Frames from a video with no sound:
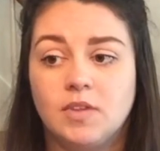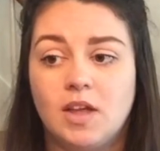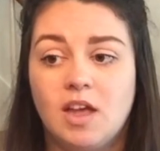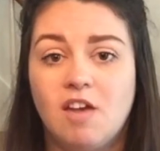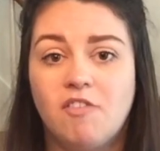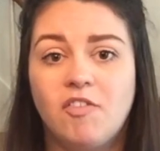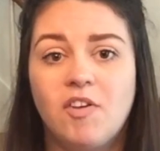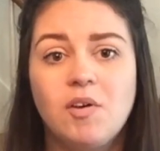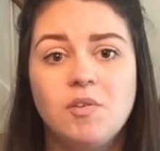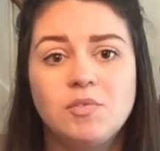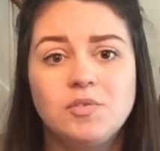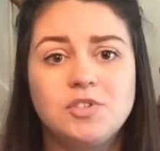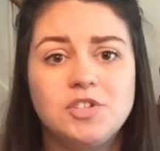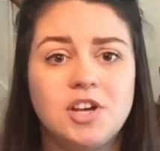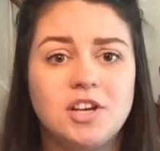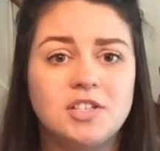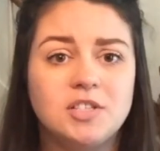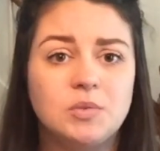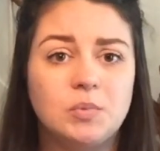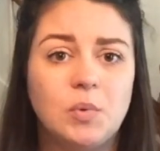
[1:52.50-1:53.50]
If it
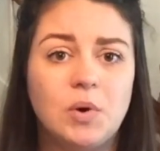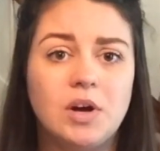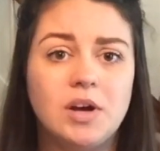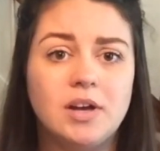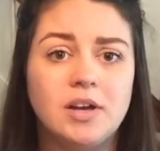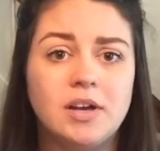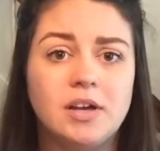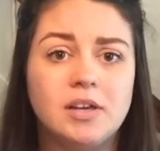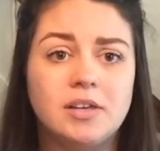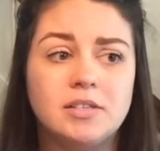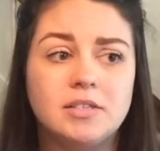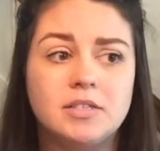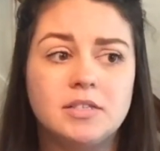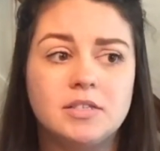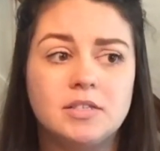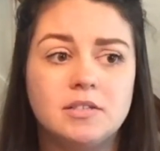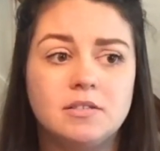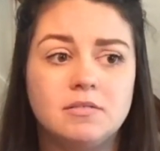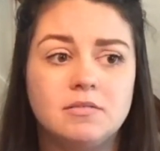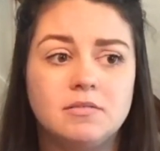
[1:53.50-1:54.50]
just was
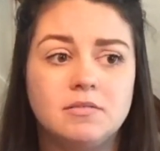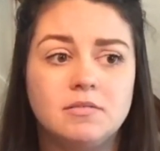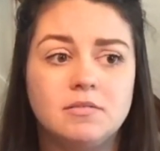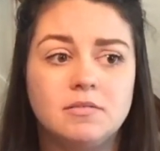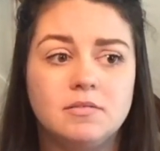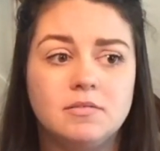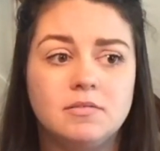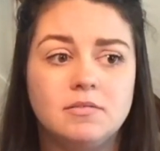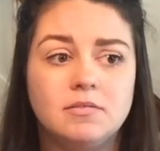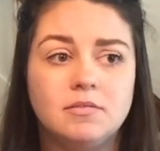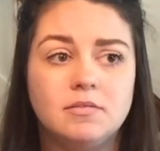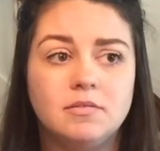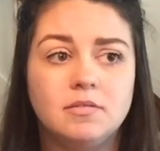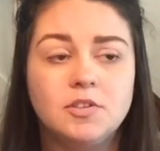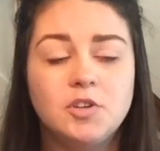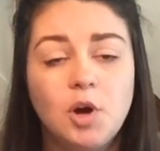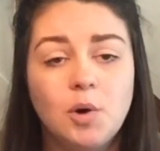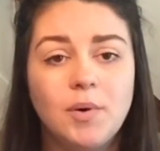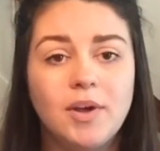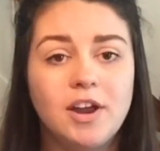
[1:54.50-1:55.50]

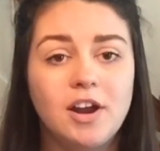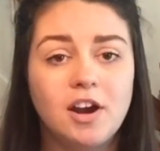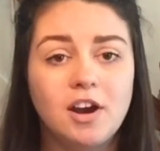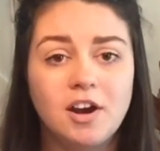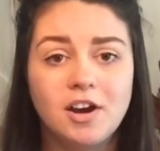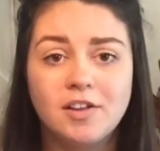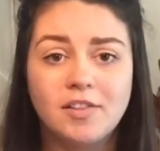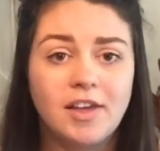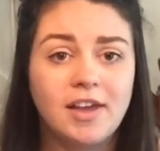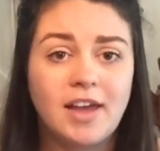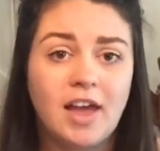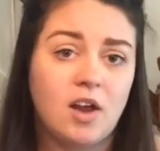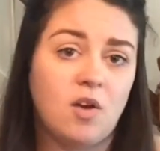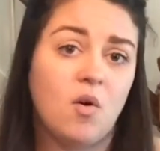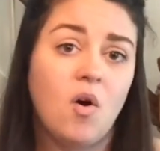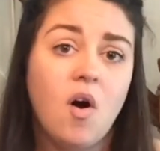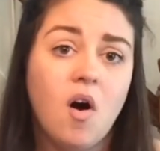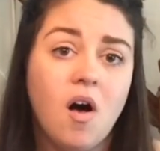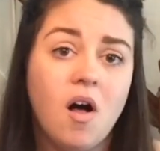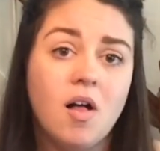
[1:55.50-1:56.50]
no air like at
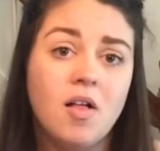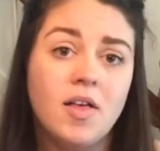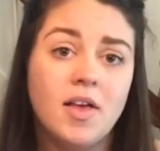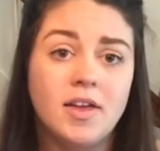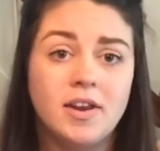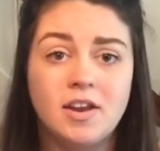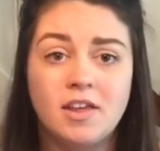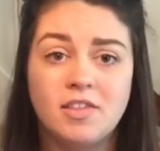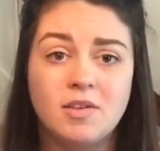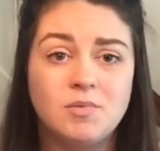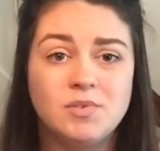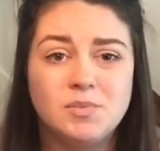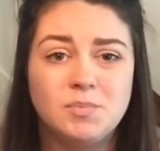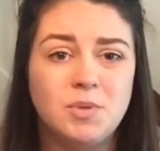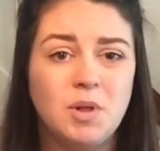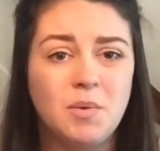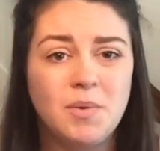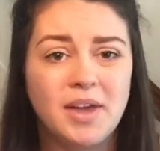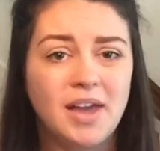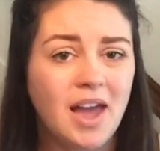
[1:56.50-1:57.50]
all and nothing was
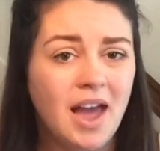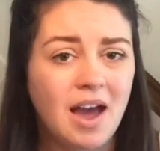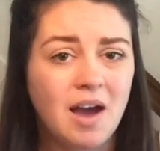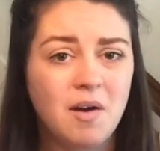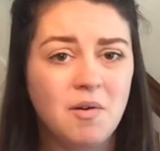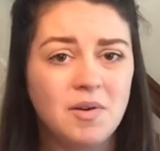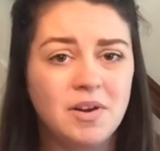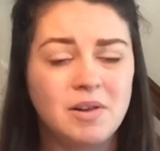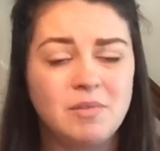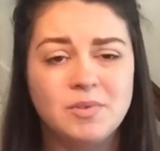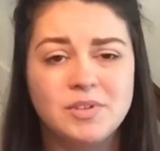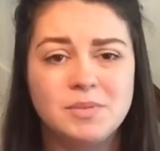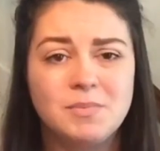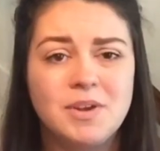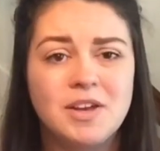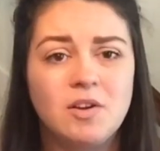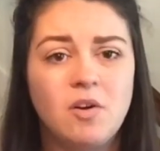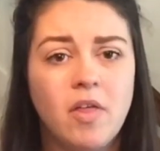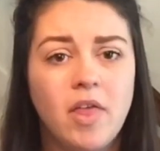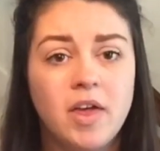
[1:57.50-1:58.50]
blowing out and it wasn't
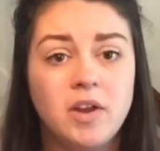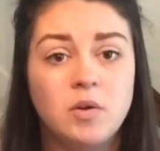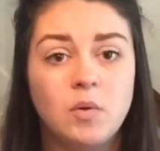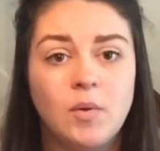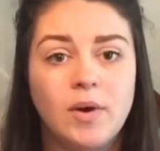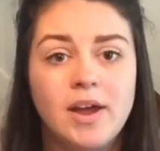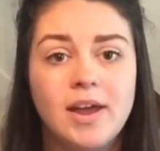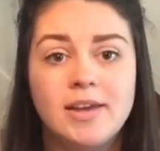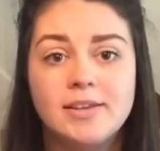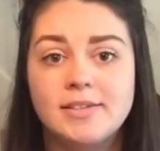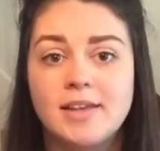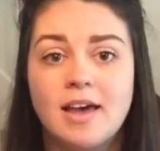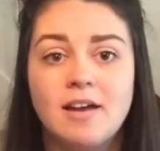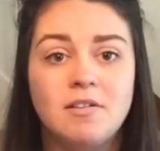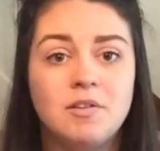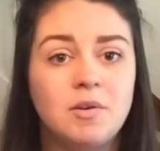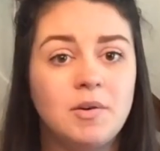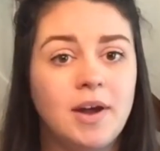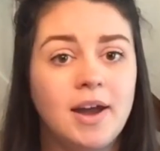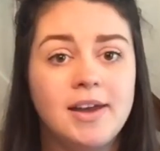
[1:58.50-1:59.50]
making all that noise, I
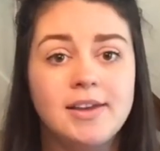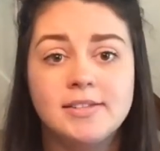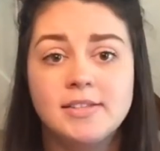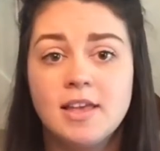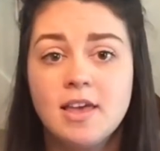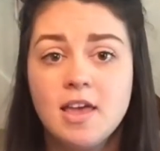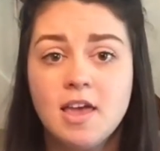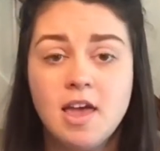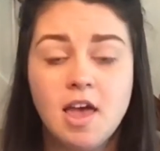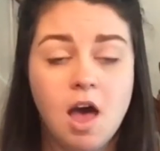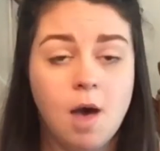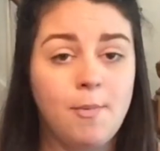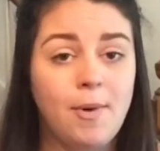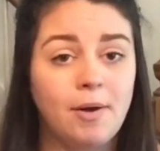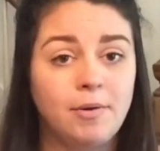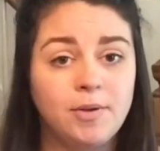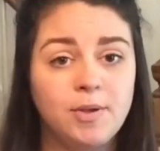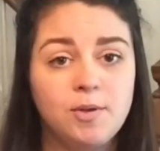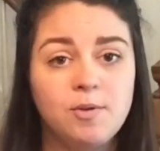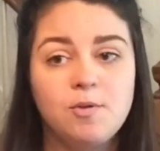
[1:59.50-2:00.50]
don't know guys
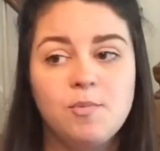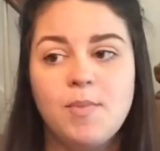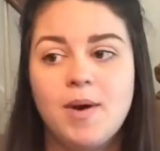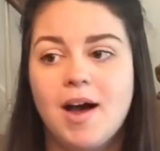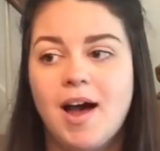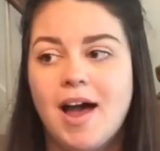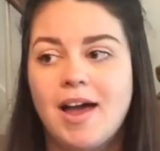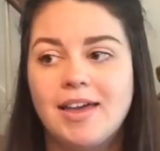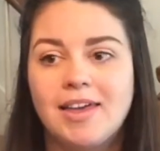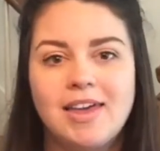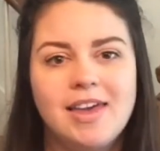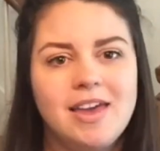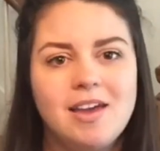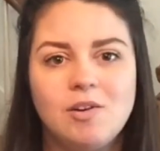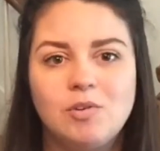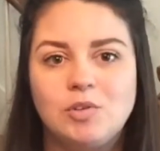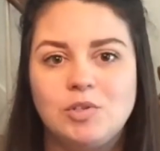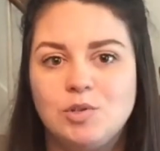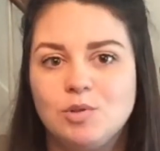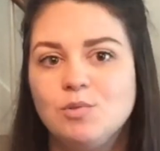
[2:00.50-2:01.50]
about you, but I
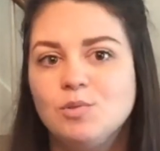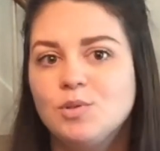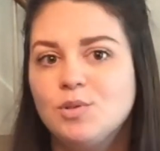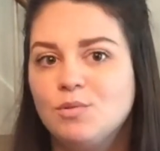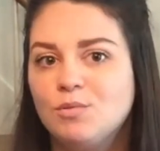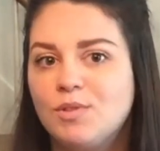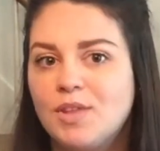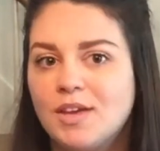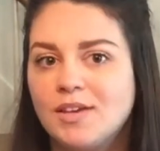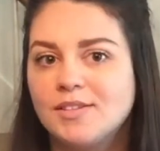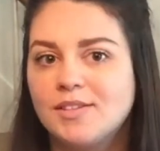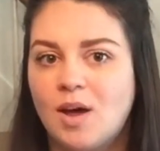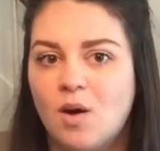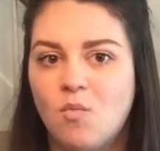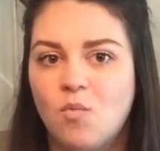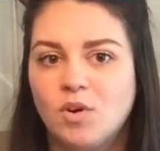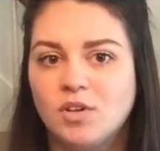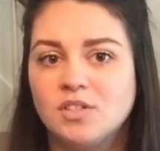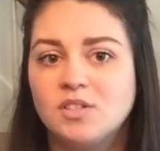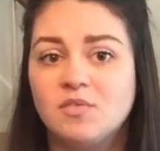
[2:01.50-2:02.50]
can't do two things at
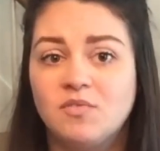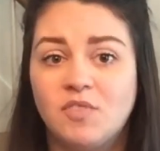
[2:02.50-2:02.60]
once